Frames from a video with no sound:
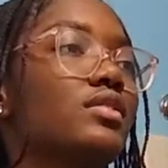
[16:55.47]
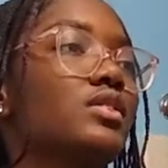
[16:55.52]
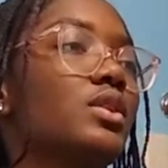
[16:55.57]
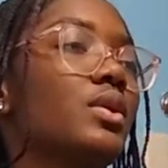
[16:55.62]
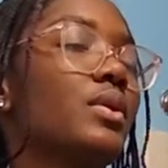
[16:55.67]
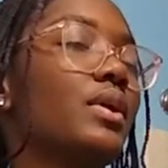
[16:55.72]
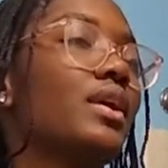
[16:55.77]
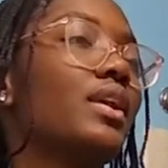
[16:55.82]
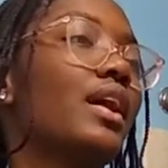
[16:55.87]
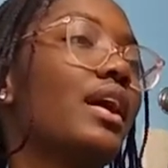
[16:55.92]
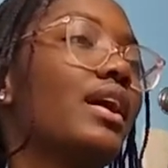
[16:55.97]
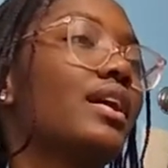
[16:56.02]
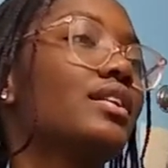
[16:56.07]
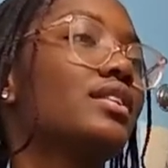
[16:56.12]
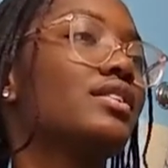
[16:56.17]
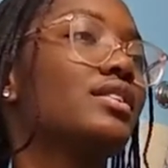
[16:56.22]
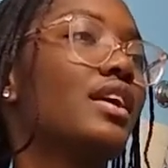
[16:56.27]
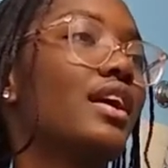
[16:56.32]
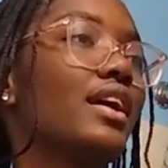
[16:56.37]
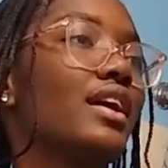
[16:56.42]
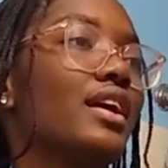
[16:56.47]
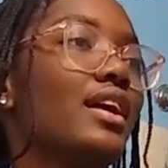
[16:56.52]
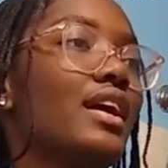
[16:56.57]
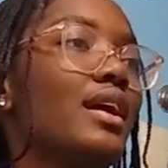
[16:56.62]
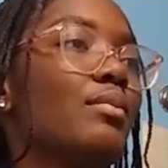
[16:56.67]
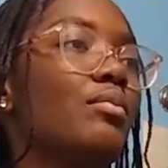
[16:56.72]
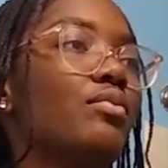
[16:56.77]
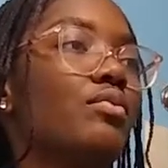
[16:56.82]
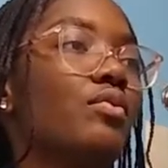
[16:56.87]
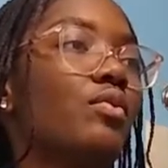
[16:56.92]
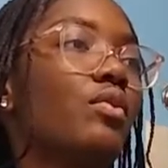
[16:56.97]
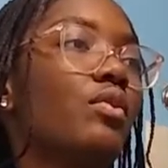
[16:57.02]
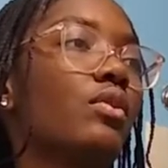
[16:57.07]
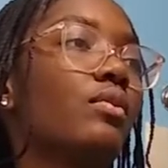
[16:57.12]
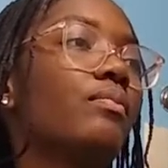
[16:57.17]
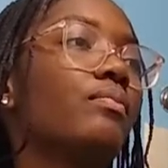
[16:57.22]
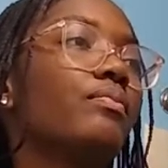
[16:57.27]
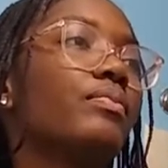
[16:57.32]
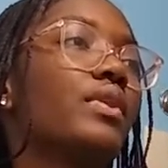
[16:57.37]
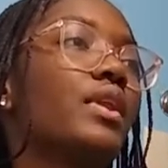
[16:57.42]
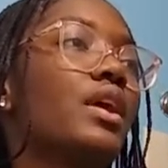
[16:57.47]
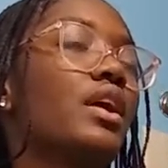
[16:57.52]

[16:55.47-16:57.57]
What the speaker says: so it can, like, keep form.